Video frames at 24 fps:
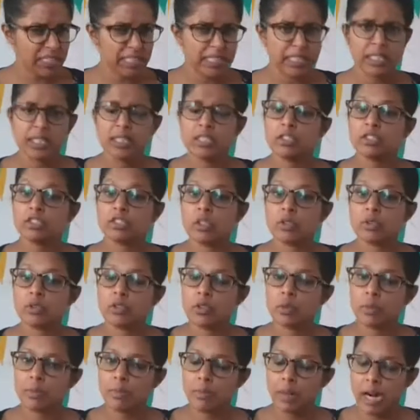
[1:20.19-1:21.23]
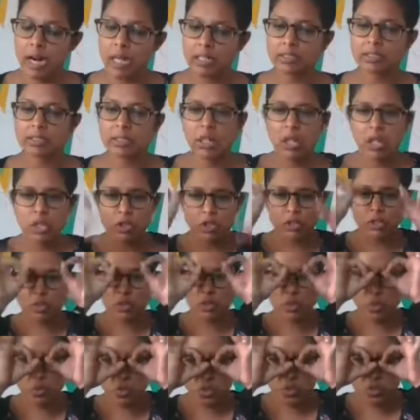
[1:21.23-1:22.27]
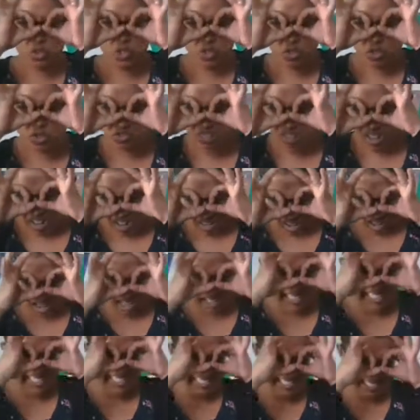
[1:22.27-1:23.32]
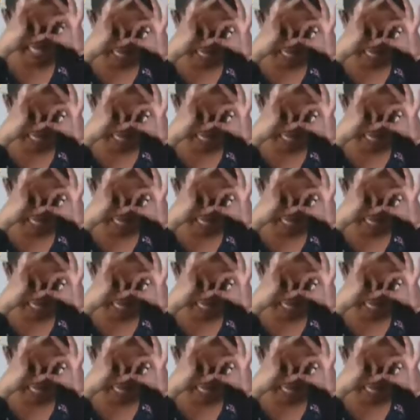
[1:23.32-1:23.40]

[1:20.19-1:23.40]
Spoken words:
So you must use your eyes